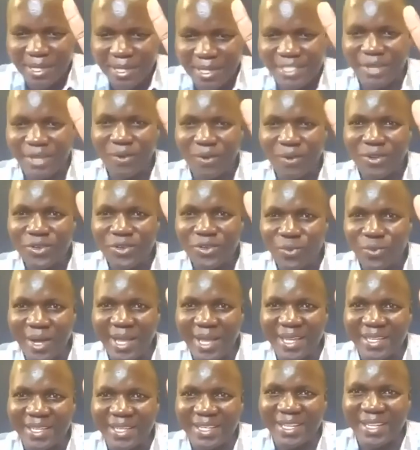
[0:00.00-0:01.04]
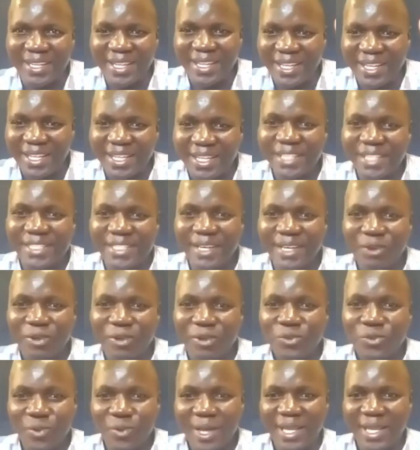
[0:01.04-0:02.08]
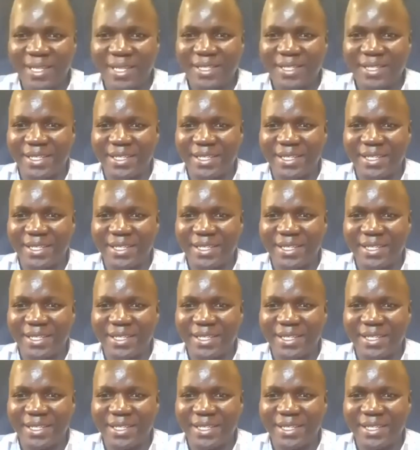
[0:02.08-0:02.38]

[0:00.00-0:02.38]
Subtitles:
the second one. The second one.